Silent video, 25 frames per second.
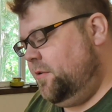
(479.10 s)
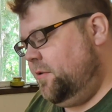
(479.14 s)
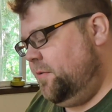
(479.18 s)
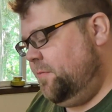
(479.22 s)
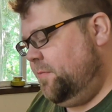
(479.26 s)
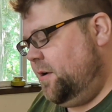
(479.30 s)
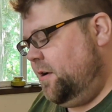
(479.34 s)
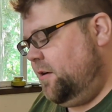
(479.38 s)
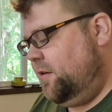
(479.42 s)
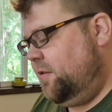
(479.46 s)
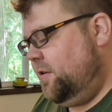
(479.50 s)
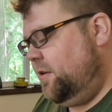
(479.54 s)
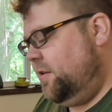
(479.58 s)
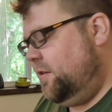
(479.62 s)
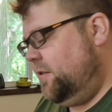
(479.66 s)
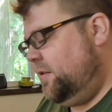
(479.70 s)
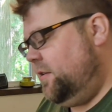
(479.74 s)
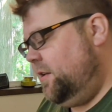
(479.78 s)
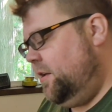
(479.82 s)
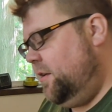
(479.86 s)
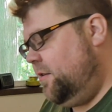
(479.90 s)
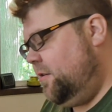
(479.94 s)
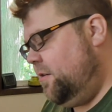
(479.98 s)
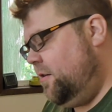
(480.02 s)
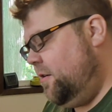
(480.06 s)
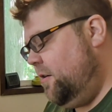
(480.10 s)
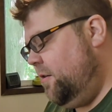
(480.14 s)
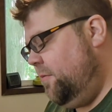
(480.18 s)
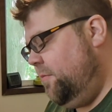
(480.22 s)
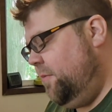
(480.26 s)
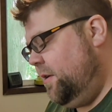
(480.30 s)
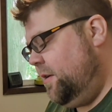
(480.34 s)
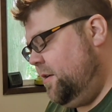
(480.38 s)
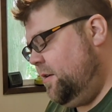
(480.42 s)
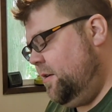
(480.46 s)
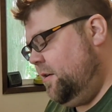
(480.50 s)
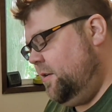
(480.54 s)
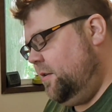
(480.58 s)
micro SD card
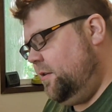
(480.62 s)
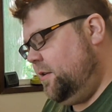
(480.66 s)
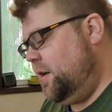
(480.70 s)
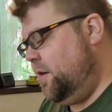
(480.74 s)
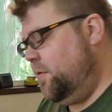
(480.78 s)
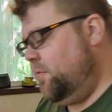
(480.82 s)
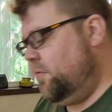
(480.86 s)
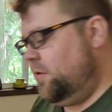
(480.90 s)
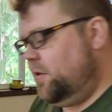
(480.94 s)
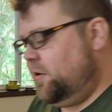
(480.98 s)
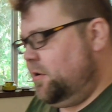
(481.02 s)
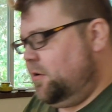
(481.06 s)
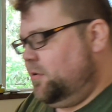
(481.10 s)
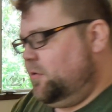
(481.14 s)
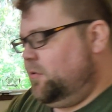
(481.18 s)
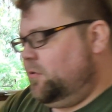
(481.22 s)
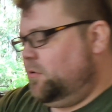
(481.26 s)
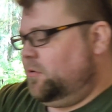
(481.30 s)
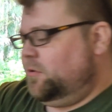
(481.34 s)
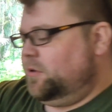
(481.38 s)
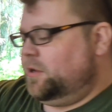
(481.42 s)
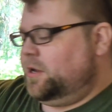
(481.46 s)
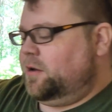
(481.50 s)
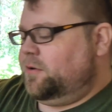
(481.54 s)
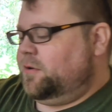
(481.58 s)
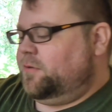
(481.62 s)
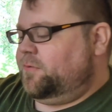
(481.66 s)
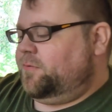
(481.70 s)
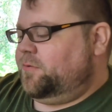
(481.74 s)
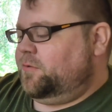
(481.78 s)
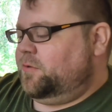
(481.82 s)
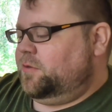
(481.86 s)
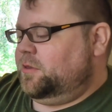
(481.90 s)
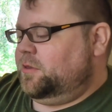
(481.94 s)
because I want to hold out for